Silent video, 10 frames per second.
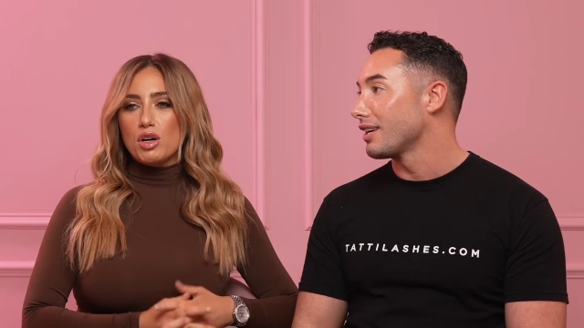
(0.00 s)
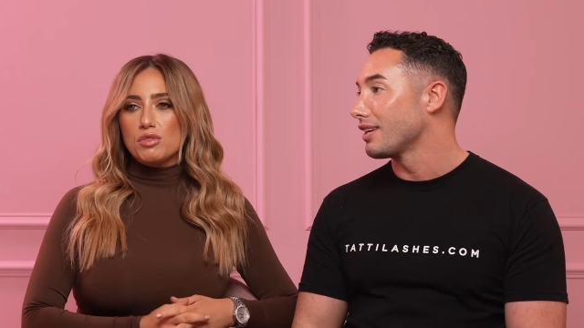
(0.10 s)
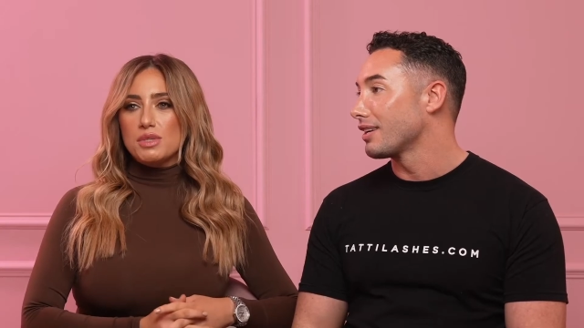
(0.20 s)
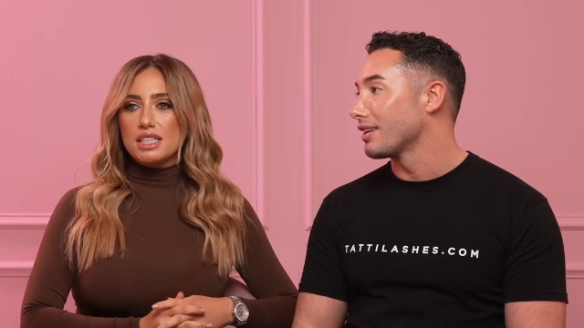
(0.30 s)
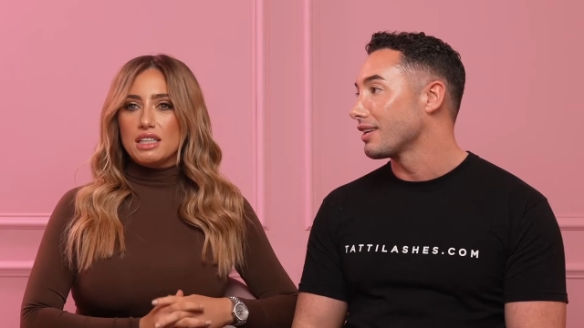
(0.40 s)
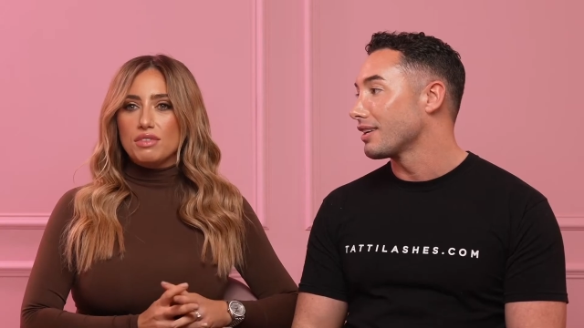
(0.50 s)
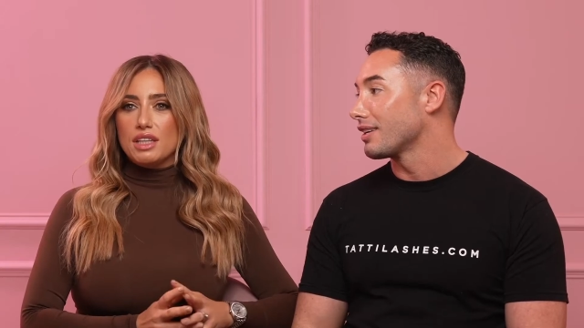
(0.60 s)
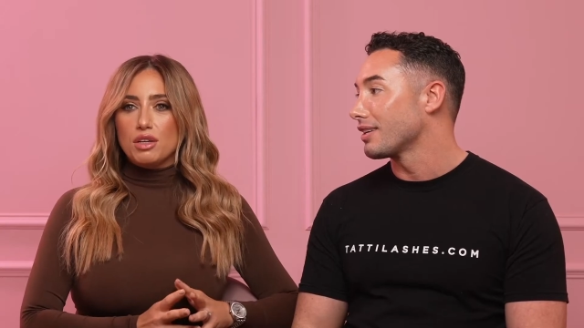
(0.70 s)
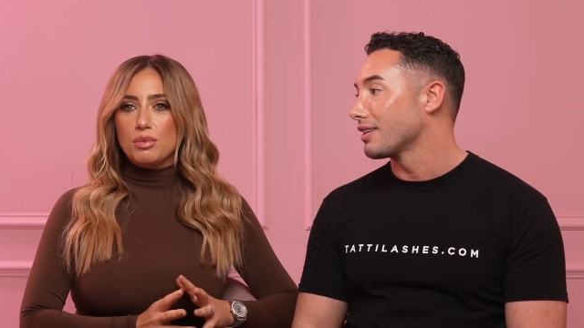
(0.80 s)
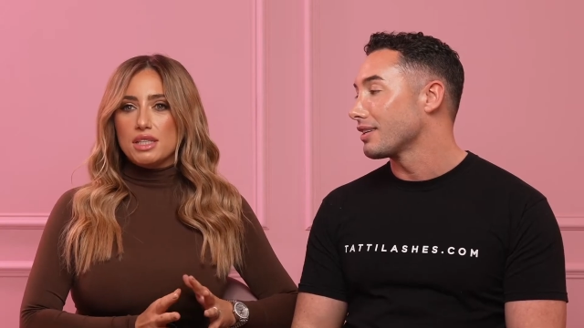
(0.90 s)
Speaker 1: because we didn't even
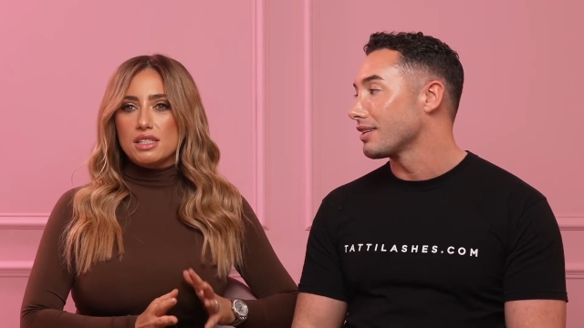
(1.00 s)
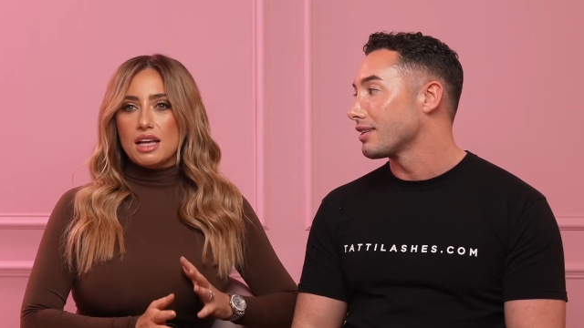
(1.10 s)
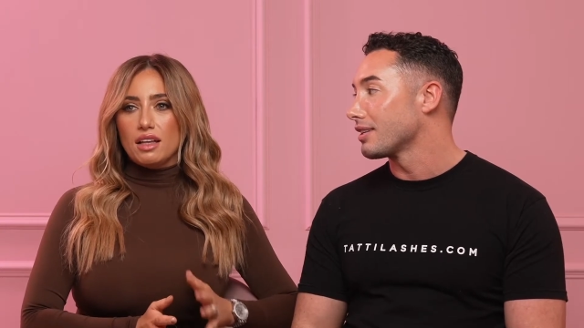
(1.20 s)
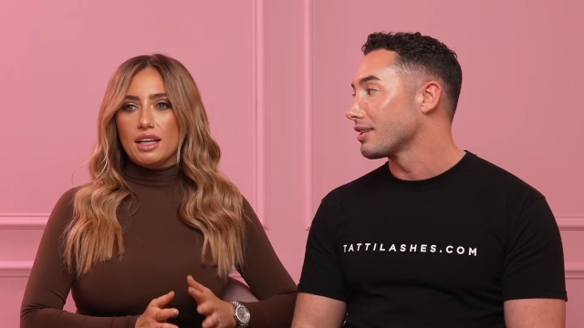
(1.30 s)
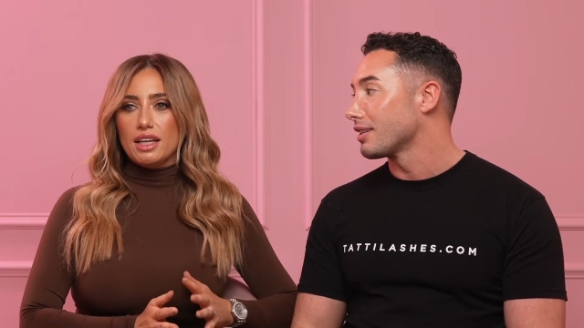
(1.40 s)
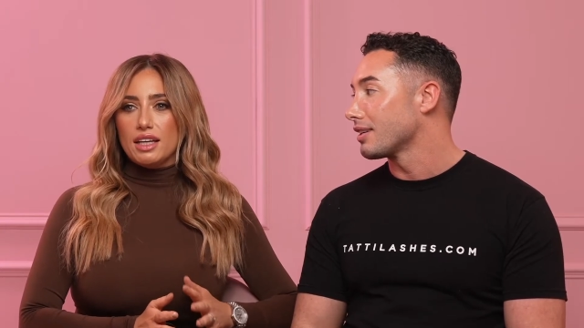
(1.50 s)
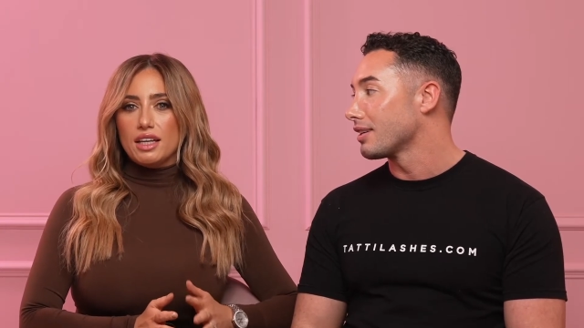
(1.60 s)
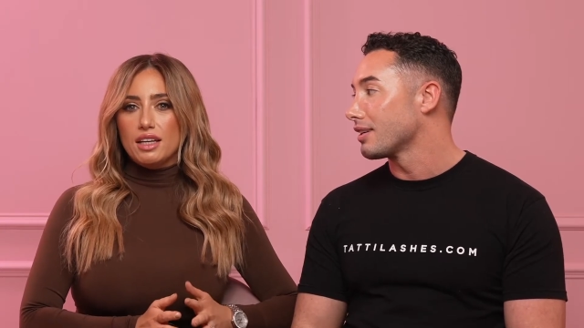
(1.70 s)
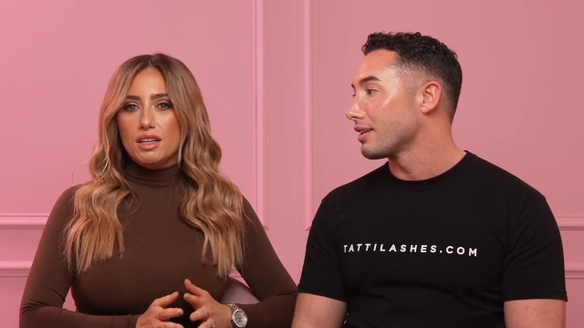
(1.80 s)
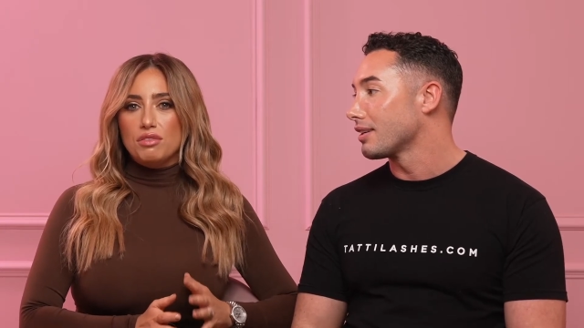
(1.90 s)
think we'd sell like
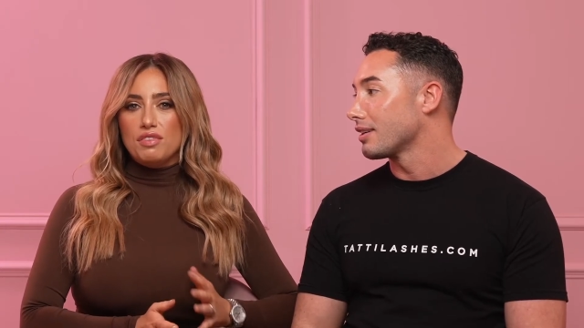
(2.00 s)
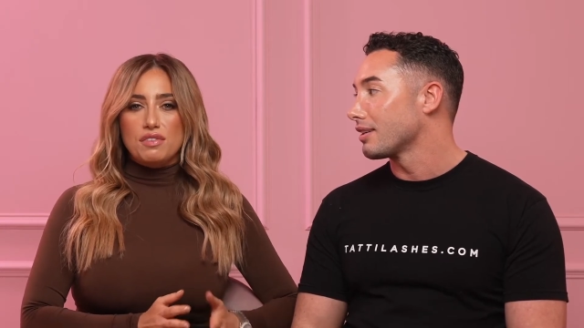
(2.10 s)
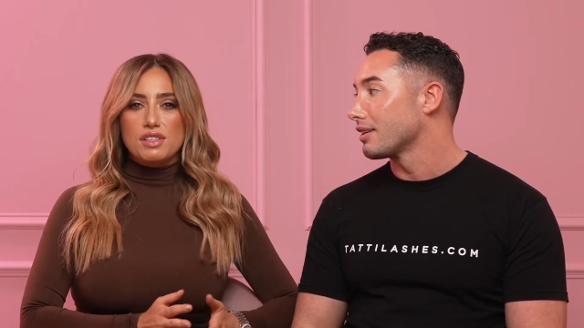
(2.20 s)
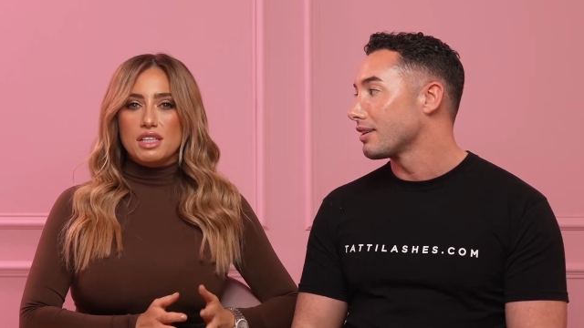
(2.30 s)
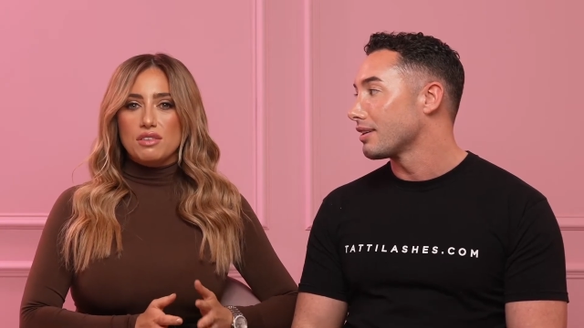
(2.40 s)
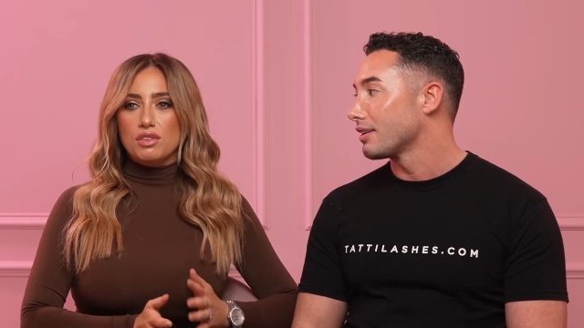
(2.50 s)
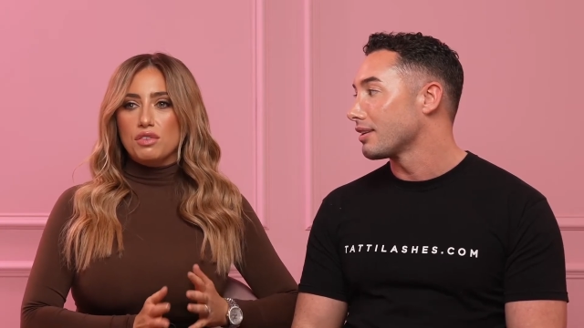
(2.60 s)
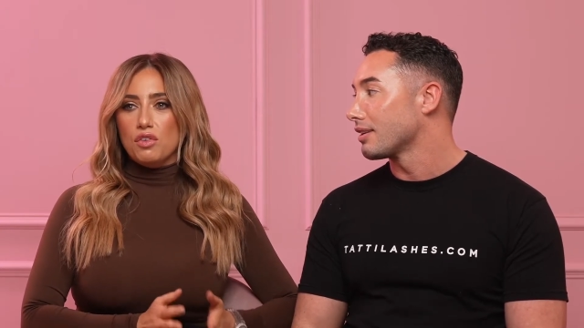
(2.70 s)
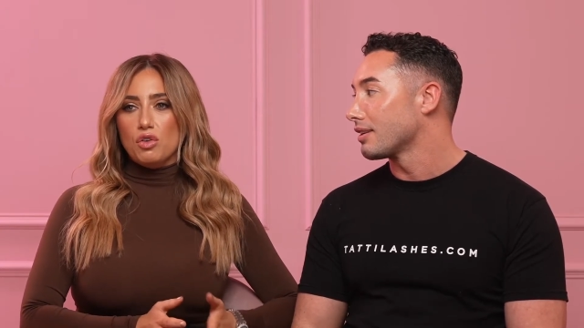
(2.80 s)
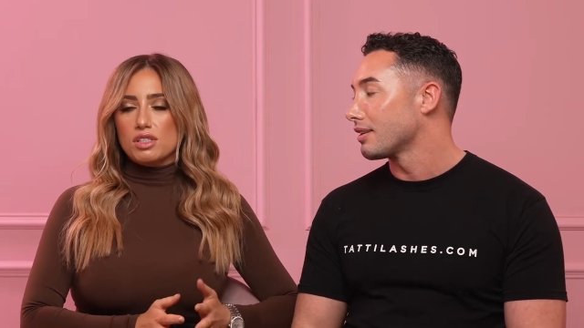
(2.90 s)
50 of the
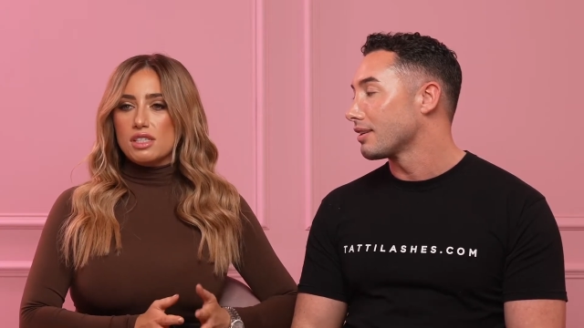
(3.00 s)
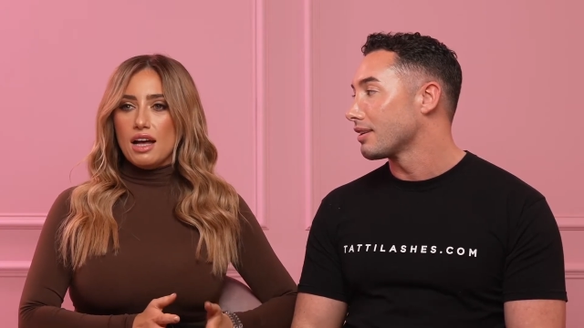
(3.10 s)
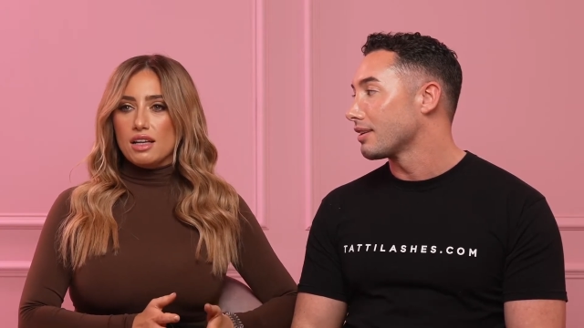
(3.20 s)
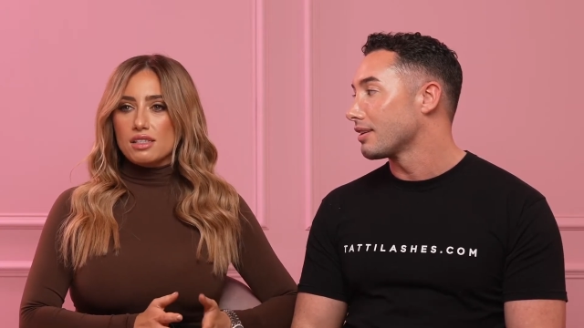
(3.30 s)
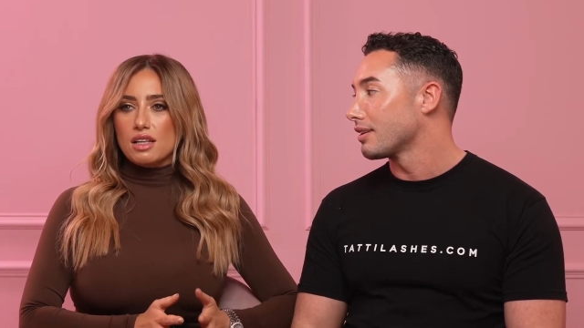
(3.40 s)
four styles